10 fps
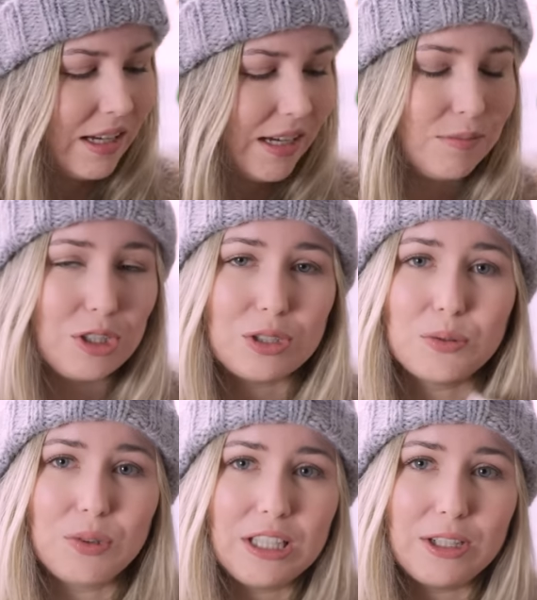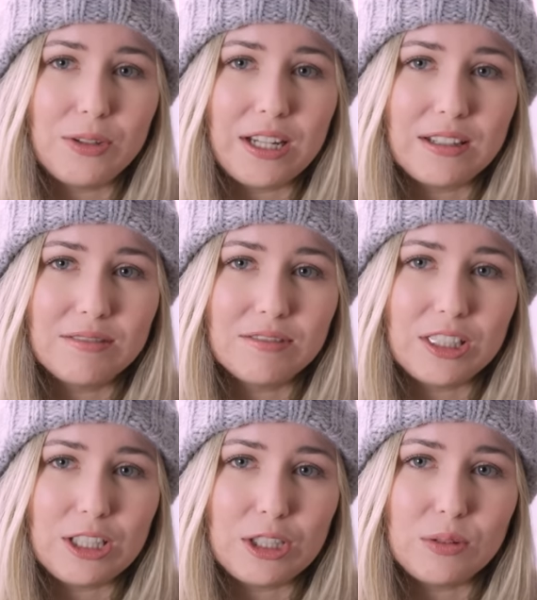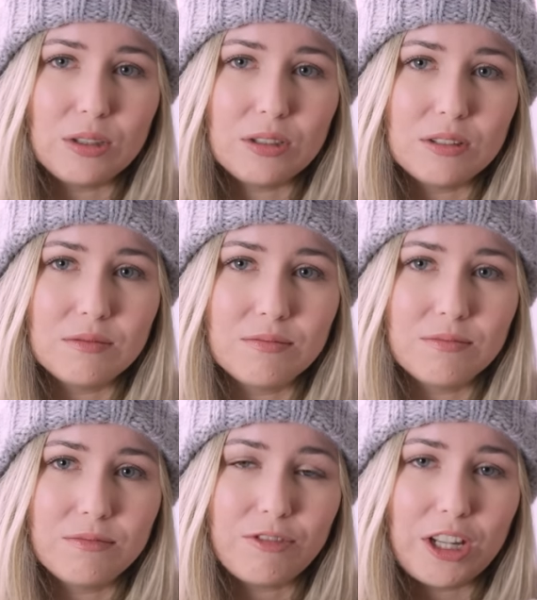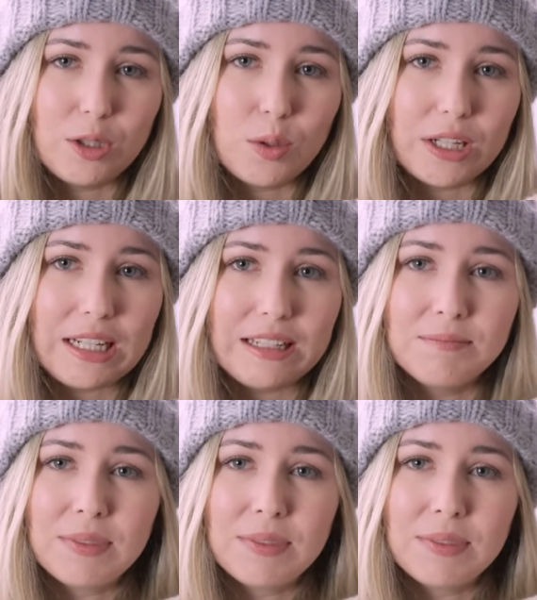Um, just a really great, really cute little fun quick knit.